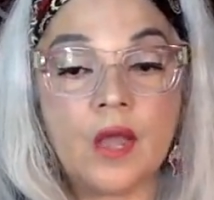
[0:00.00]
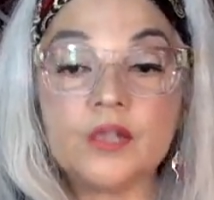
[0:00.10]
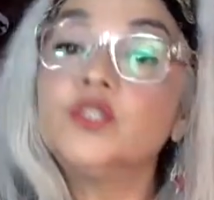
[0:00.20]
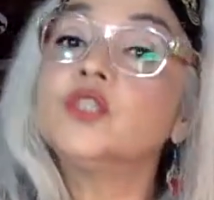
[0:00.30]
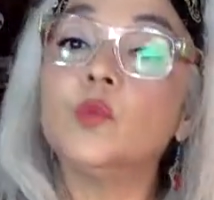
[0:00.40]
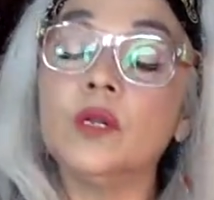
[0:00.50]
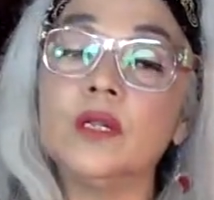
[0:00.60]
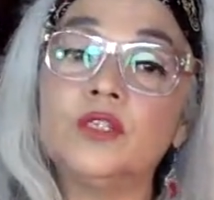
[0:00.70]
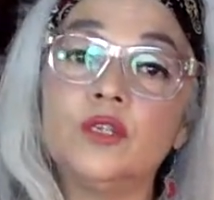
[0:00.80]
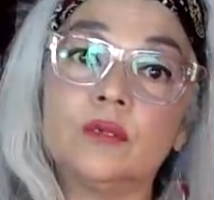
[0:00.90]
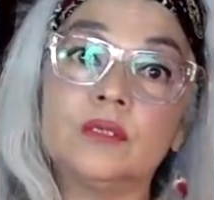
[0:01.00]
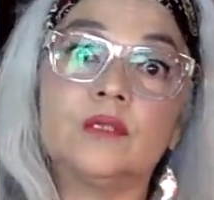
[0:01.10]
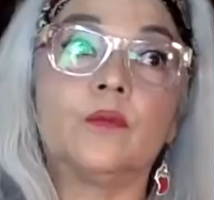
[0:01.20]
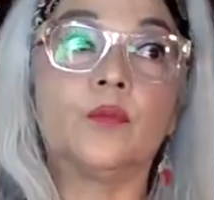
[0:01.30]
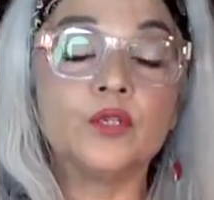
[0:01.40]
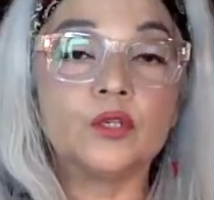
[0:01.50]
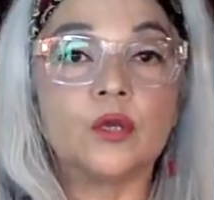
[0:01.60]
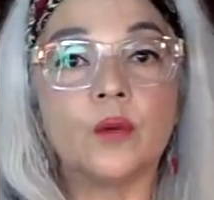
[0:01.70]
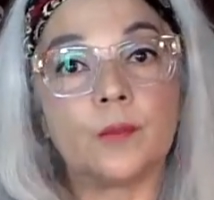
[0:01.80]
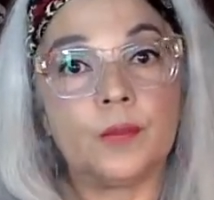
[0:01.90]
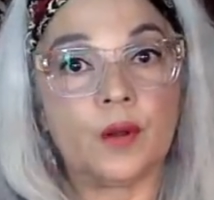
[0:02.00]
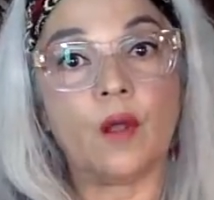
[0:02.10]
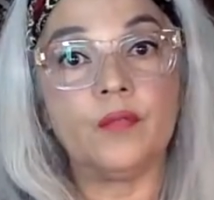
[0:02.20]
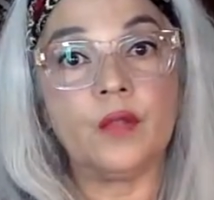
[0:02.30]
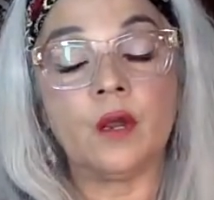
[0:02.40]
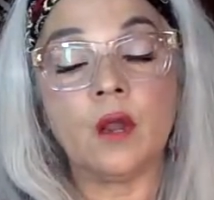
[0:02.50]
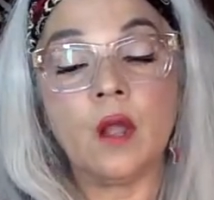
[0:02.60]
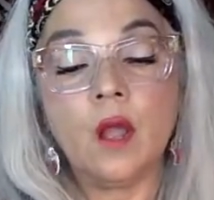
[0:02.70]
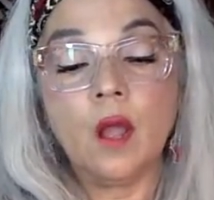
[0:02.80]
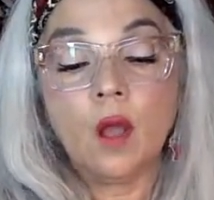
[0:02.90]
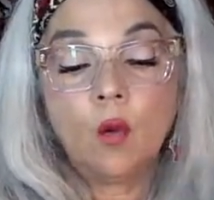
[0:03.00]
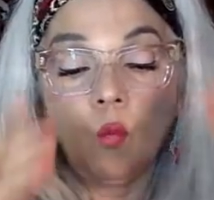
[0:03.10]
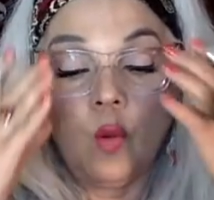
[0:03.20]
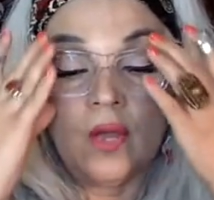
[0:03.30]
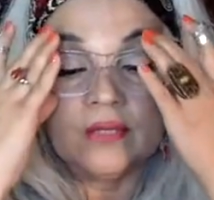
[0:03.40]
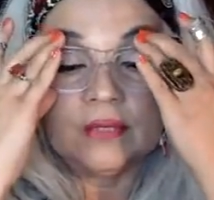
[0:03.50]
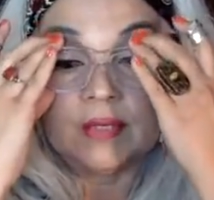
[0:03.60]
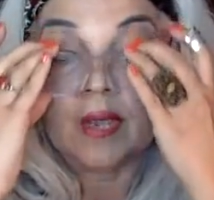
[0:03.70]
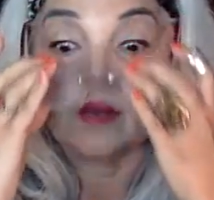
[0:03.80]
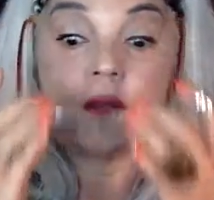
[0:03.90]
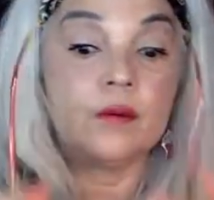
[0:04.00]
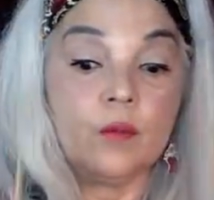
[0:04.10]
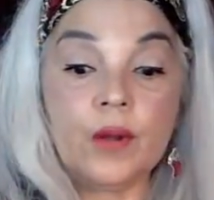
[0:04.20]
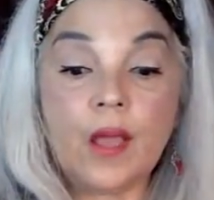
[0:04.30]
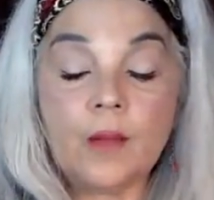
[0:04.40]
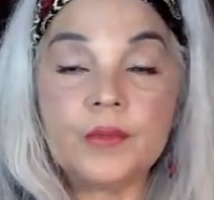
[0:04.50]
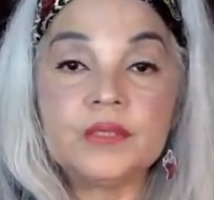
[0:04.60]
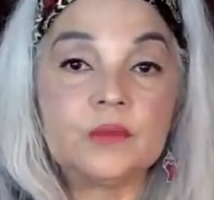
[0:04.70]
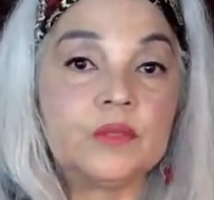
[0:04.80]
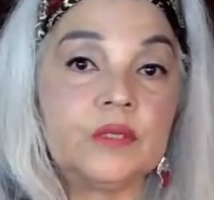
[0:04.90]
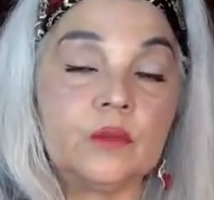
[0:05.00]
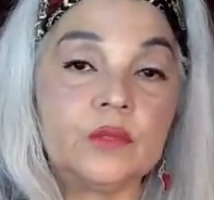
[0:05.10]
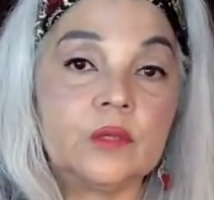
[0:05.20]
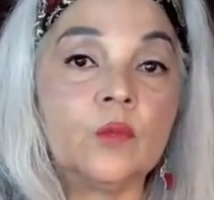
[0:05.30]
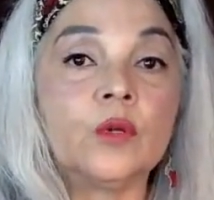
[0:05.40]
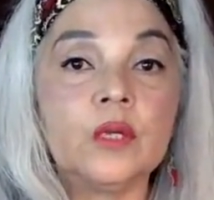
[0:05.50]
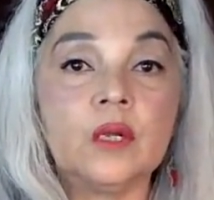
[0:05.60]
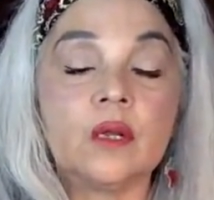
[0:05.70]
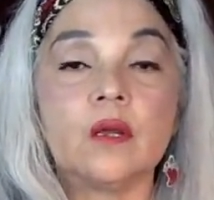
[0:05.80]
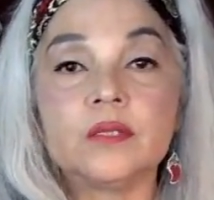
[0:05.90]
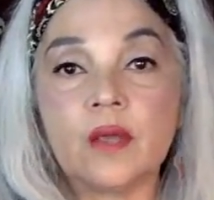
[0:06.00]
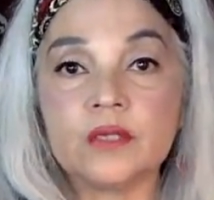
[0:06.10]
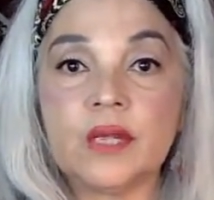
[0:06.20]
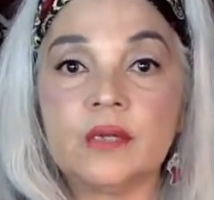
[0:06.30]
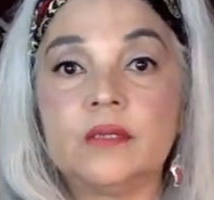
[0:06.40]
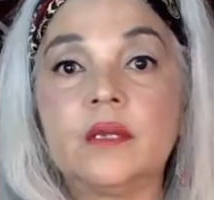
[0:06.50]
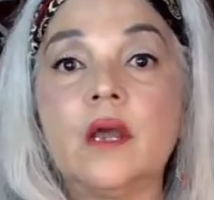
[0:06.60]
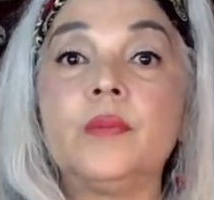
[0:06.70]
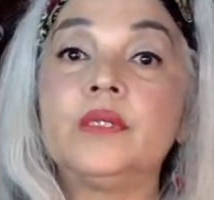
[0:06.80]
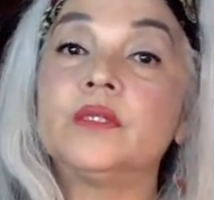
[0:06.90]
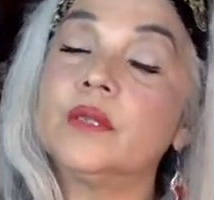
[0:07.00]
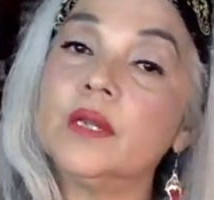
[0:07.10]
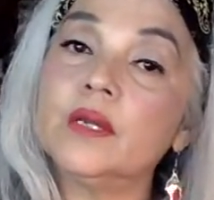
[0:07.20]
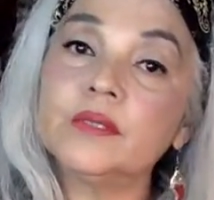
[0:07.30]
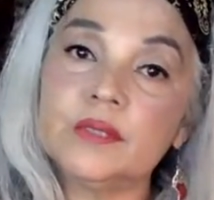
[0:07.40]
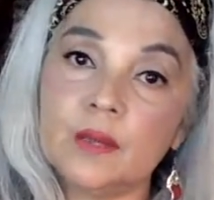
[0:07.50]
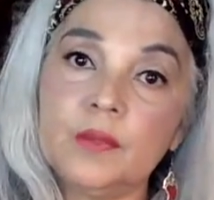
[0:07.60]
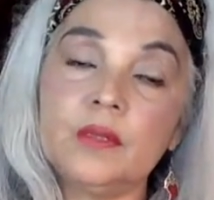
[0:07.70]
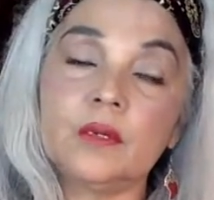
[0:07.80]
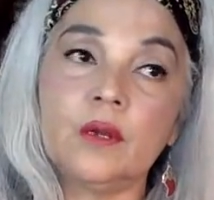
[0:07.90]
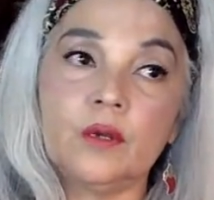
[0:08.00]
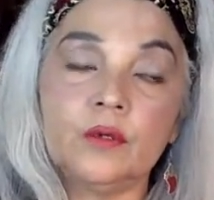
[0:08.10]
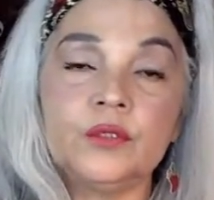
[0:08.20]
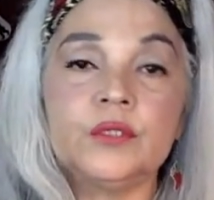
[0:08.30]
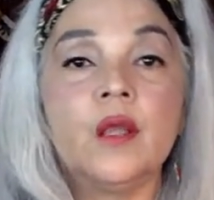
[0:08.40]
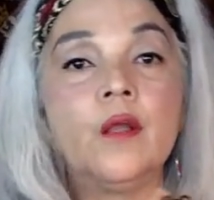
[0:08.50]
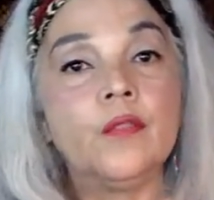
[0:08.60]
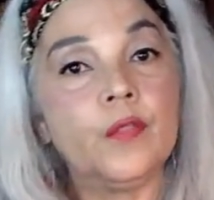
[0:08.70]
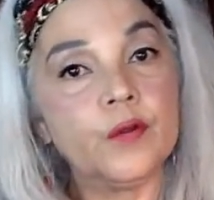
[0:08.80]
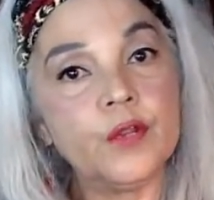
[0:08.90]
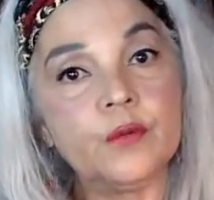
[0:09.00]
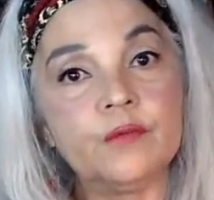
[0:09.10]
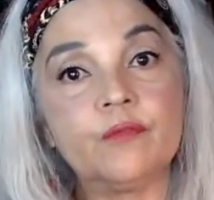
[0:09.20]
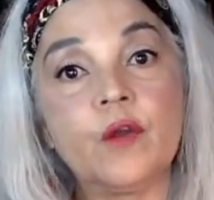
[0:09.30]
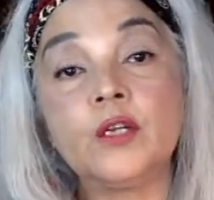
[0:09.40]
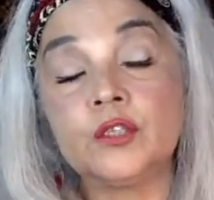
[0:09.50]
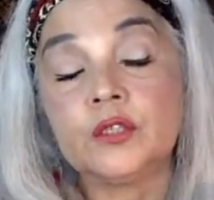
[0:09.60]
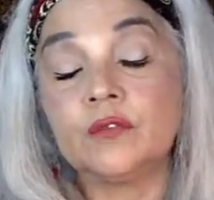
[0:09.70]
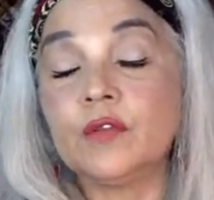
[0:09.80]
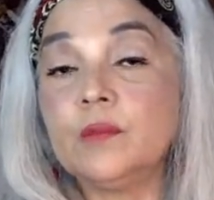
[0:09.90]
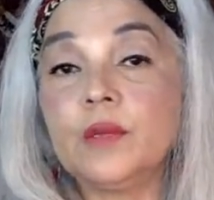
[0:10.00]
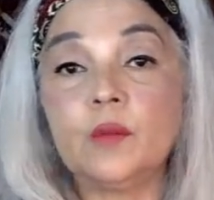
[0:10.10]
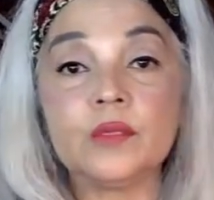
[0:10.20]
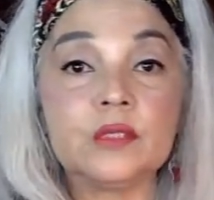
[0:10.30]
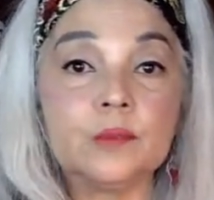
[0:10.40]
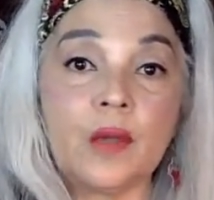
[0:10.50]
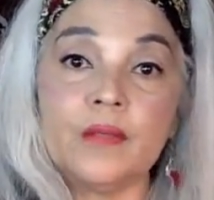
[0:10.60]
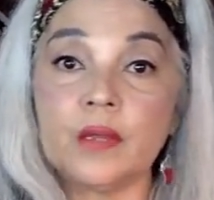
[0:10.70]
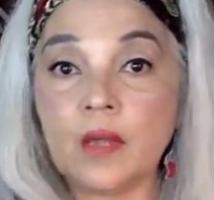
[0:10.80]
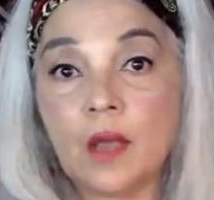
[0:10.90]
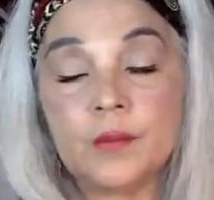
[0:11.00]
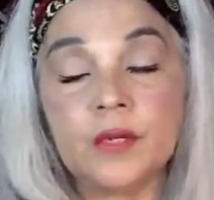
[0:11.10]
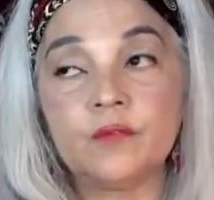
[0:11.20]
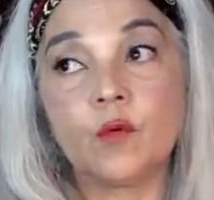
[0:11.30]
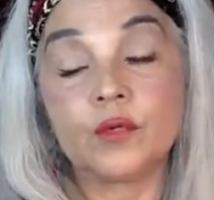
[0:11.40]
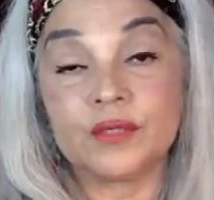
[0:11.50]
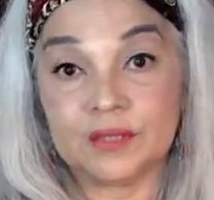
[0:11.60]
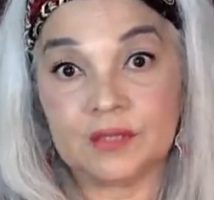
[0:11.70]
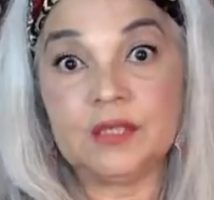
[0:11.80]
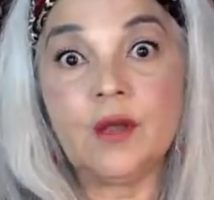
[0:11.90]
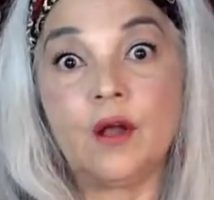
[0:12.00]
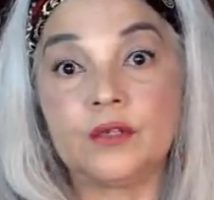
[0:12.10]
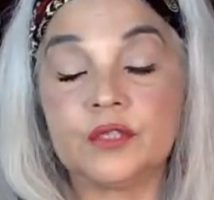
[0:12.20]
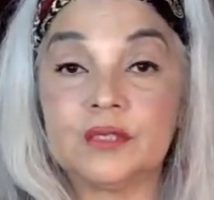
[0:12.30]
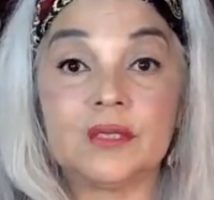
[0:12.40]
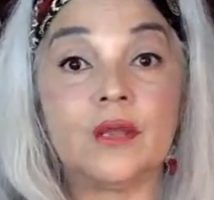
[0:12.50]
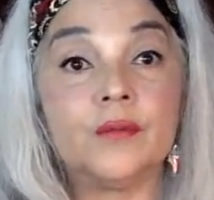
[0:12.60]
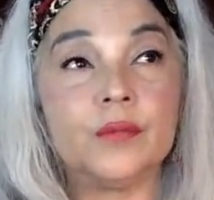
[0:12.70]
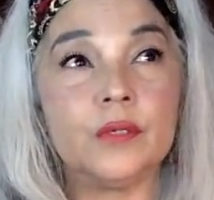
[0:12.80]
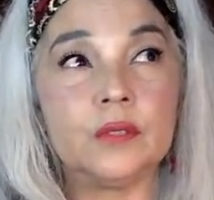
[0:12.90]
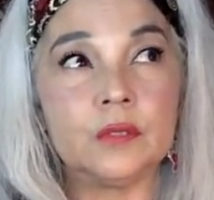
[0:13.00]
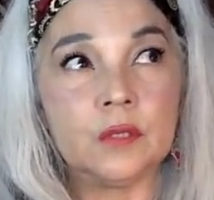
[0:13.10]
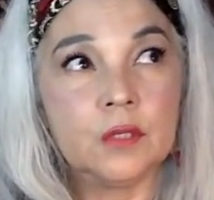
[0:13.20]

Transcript: I just want to let you know because the original code I put on there was dead. I don't know what happened. Someone said it wasn't working. I contacted the company, so they now sent me the codes. They're new and fresh. So if anybody wants to buy that cabinet for sixty dollars, because it's one hundred and